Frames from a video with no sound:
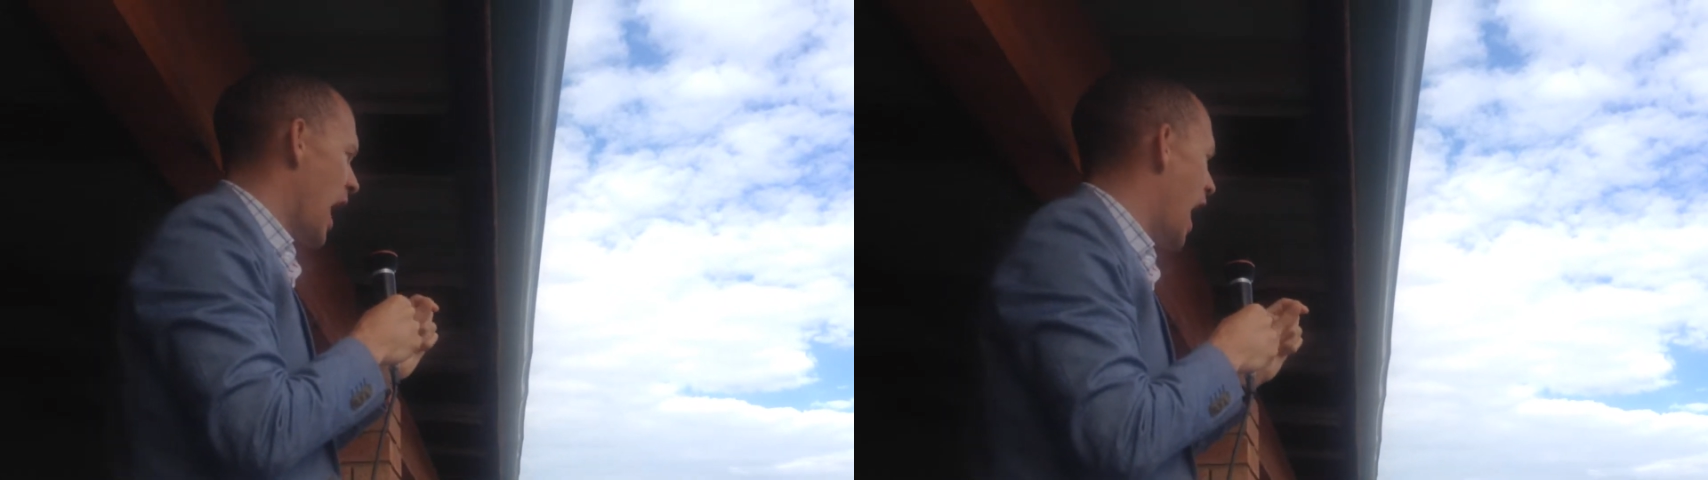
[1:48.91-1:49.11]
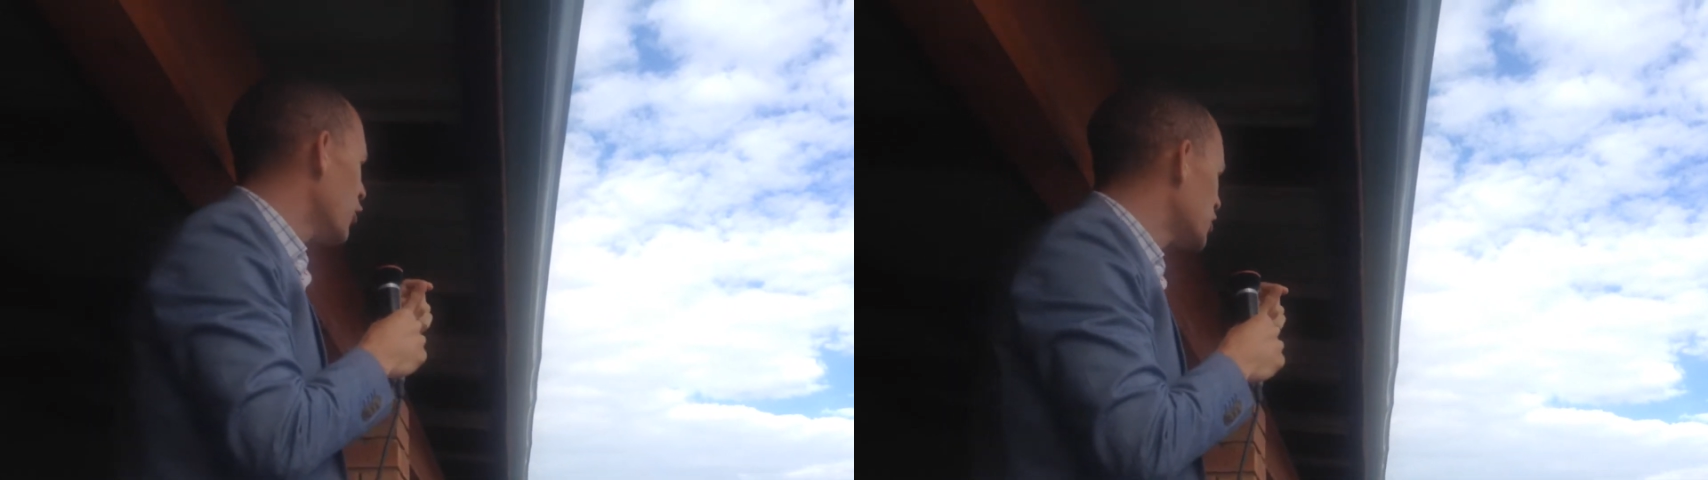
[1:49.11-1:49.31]

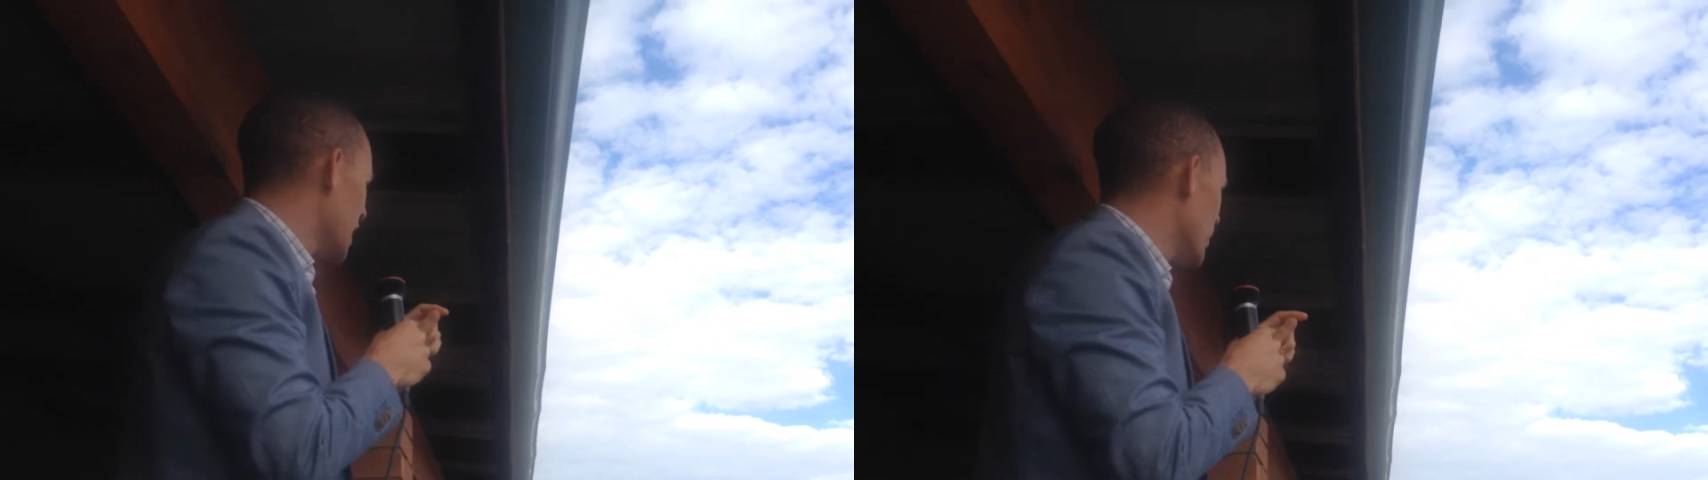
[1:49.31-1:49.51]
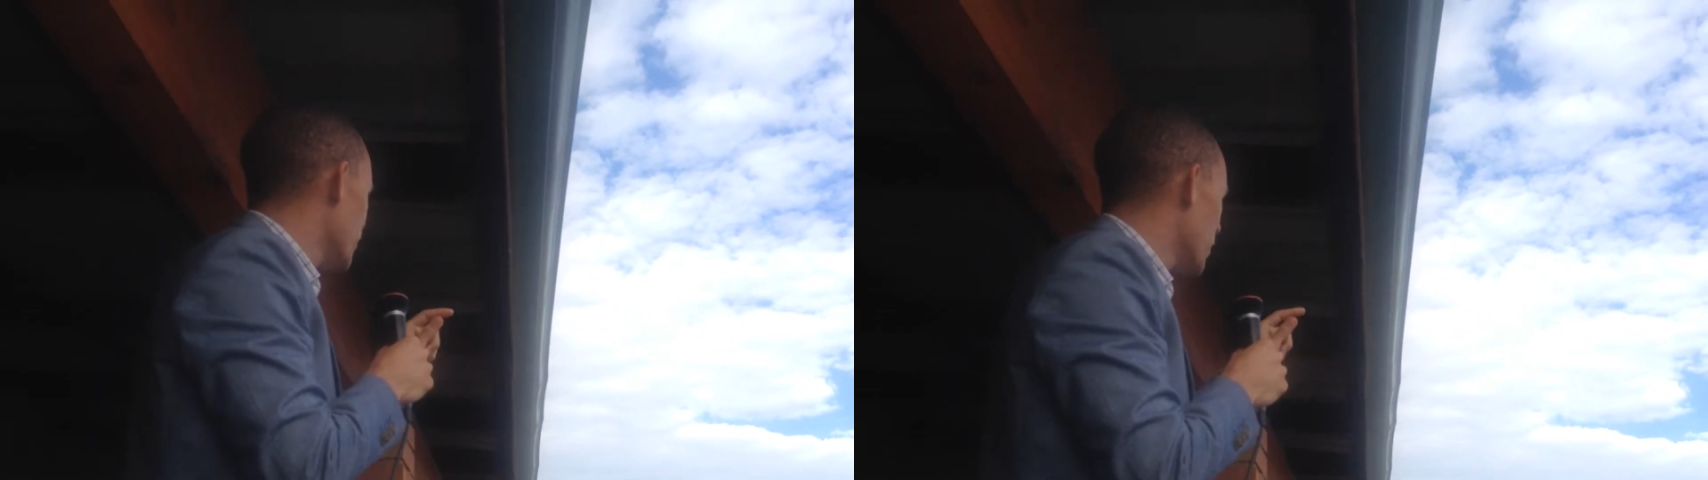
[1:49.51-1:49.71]
How
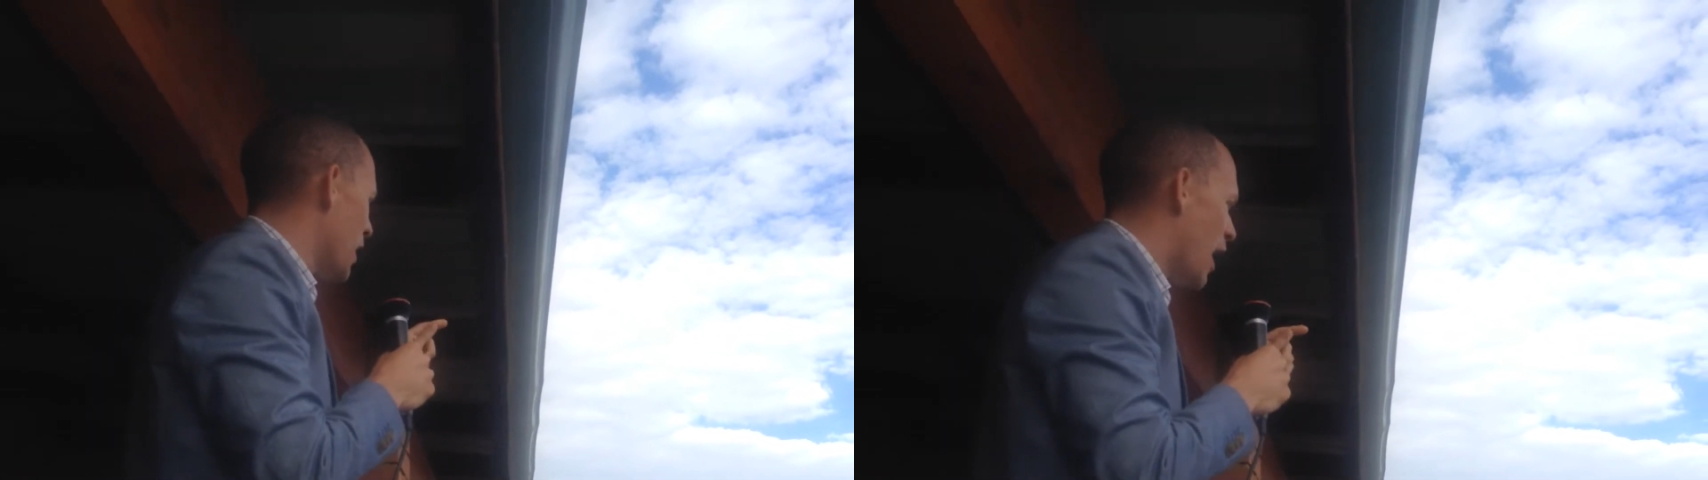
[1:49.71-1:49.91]
someone from